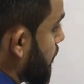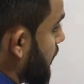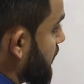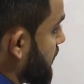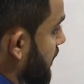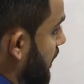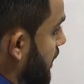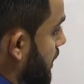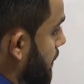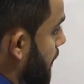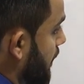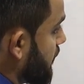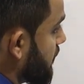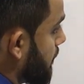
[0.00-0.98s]
basically
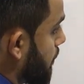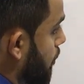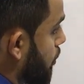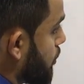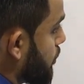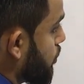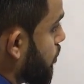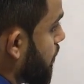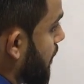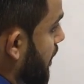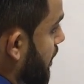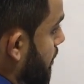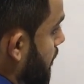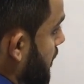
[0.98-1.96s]
depends upon two
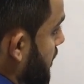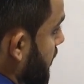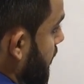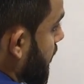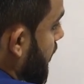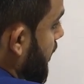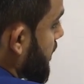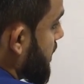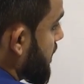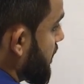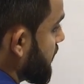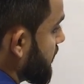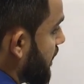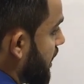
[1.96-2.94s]
parameter,
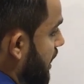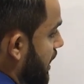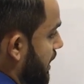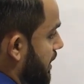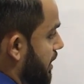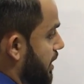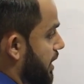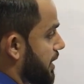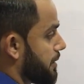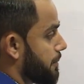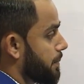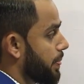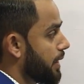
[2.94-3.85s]
radius and height.